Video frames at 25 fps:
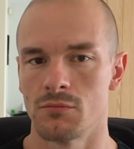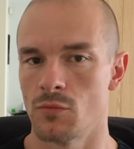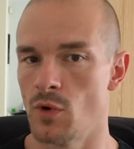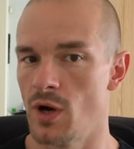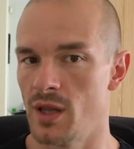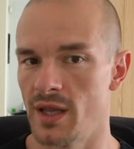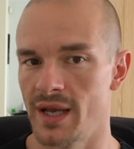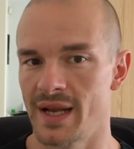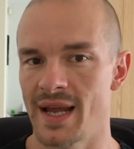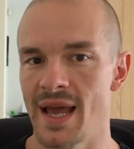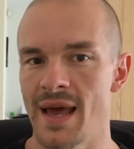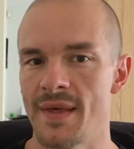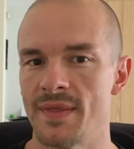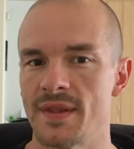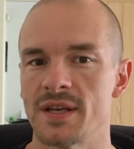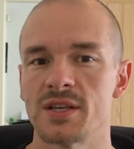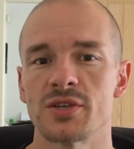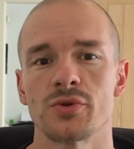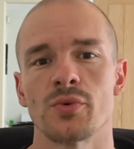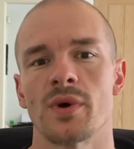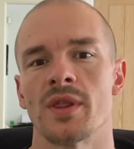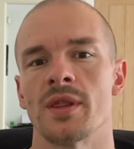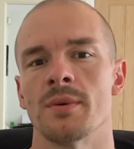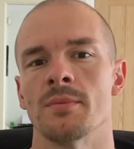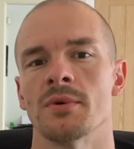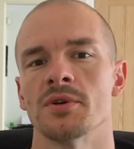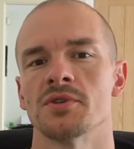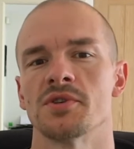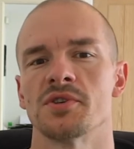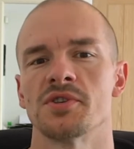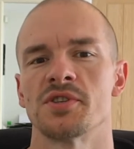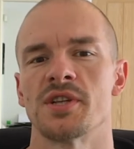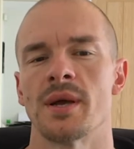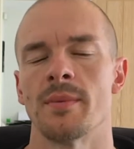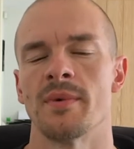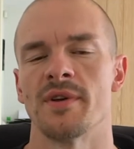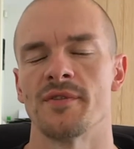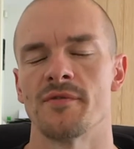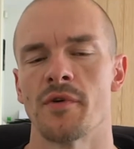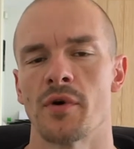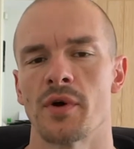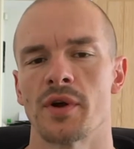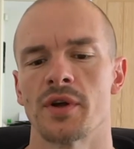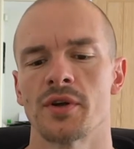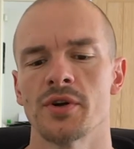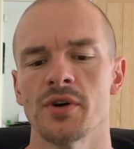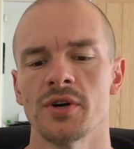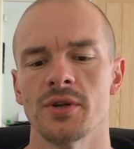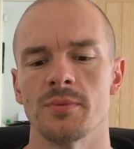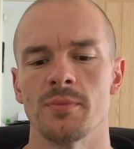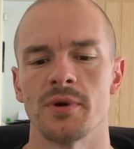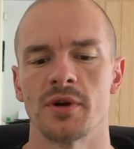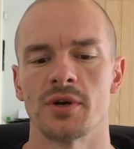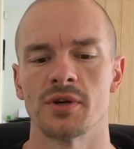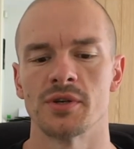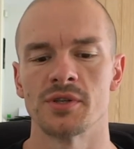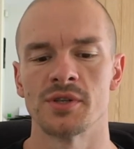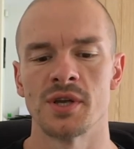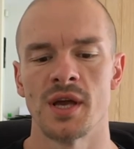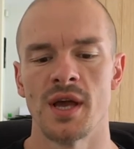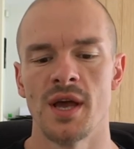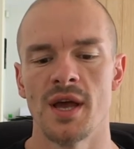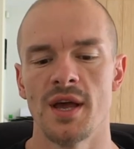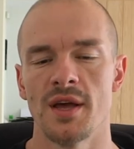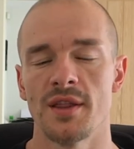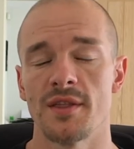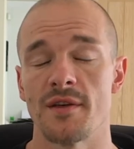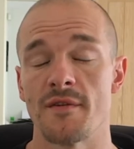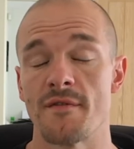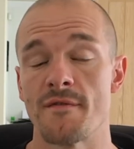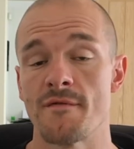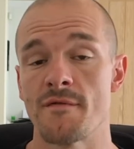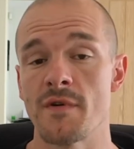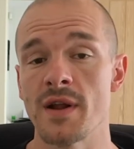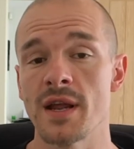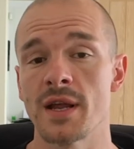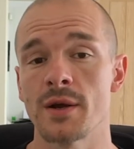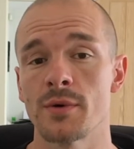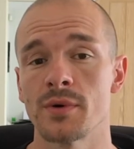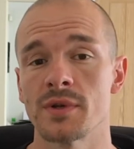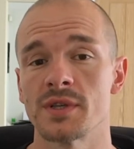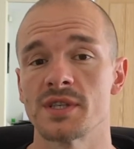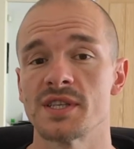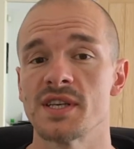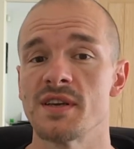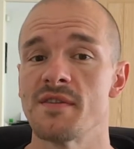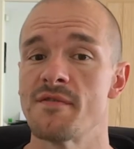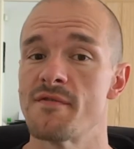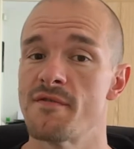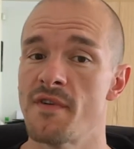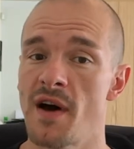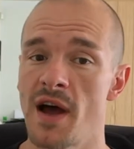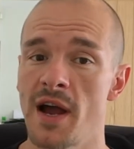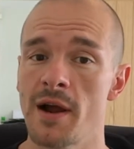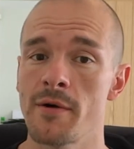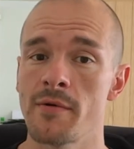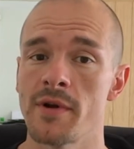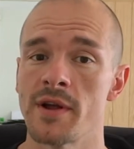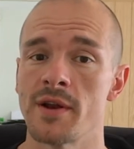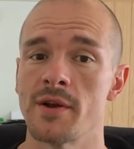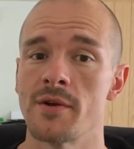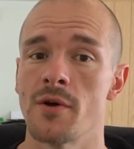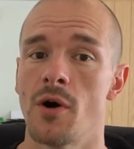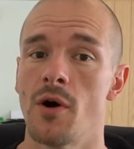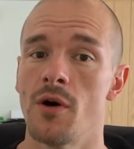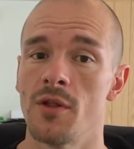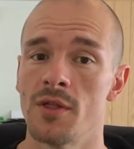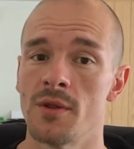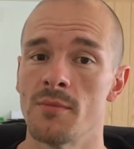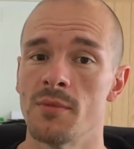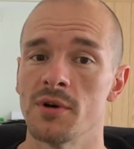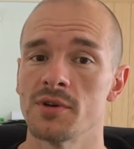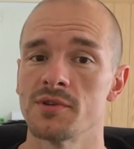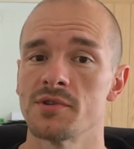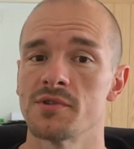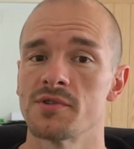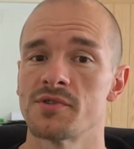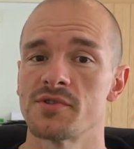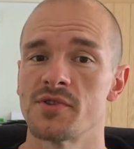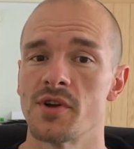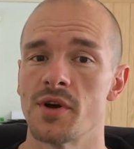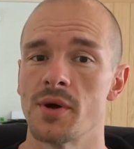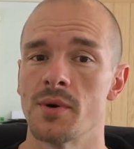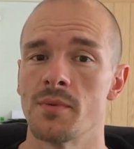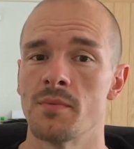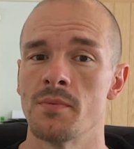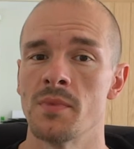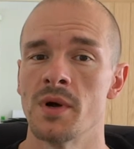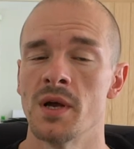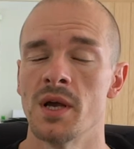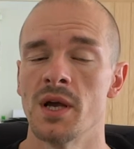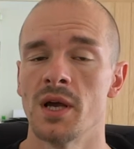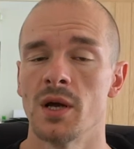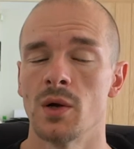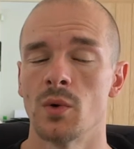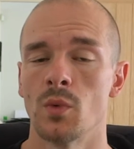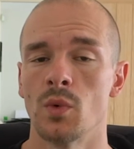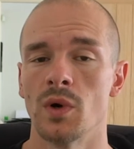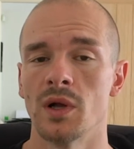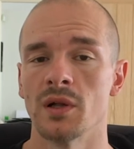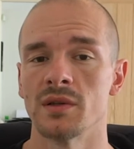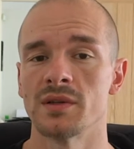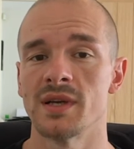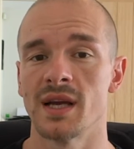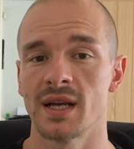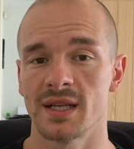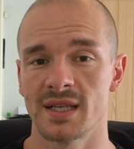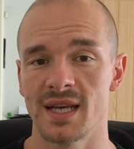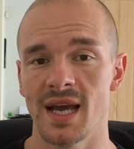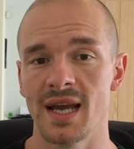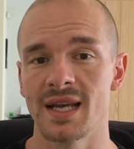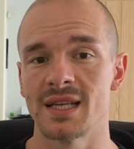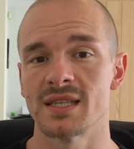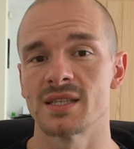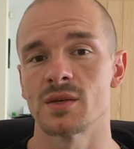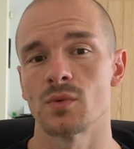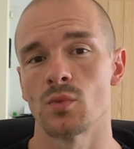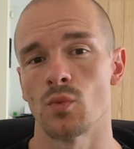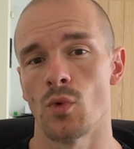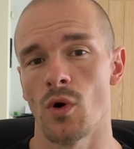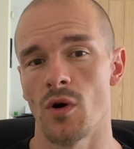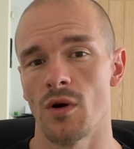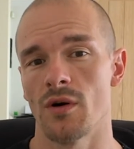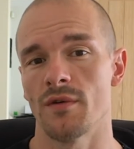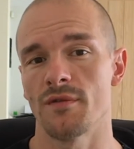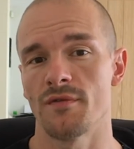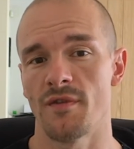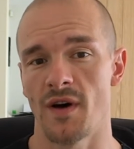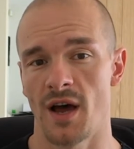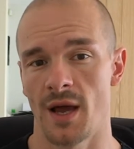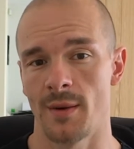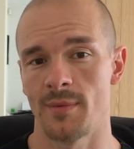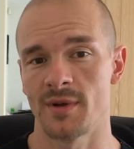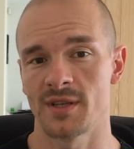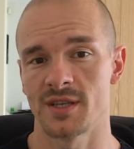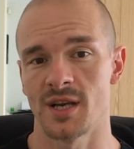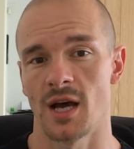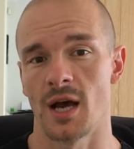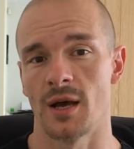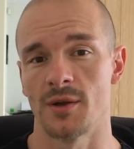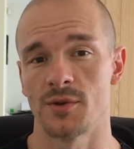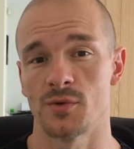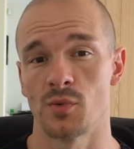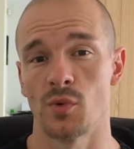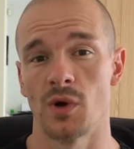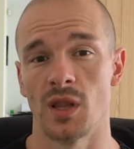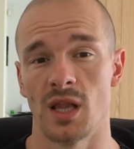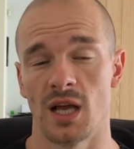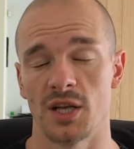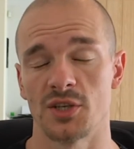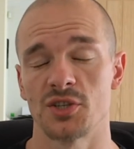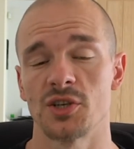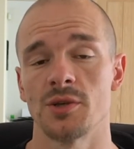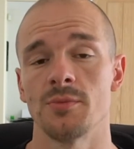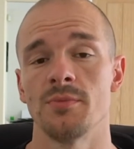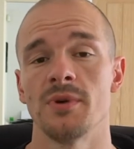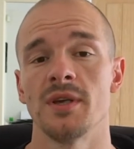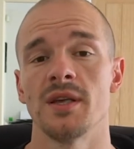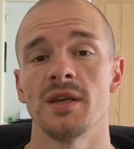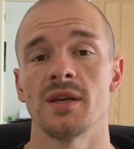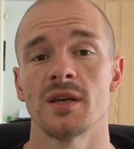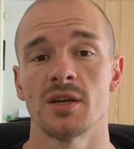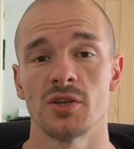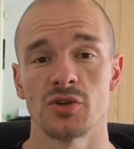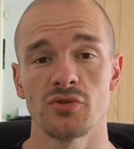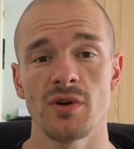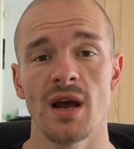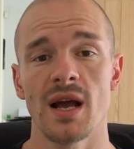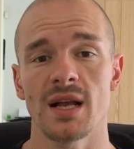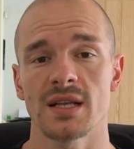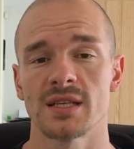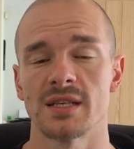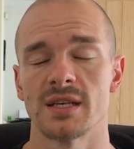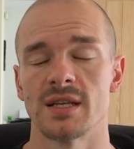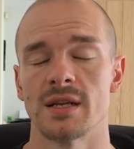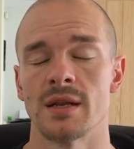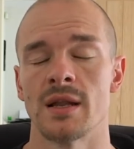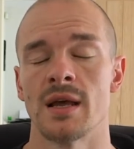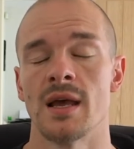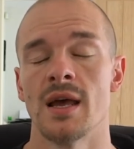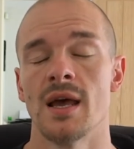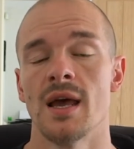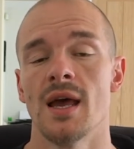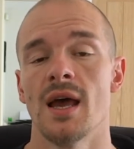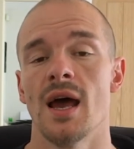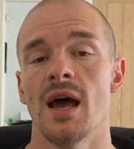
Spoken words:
Well, again, this is where the muscle stim is very good, because the frequency firing on the muscle stim will dictate what fiber types will actually be contracting.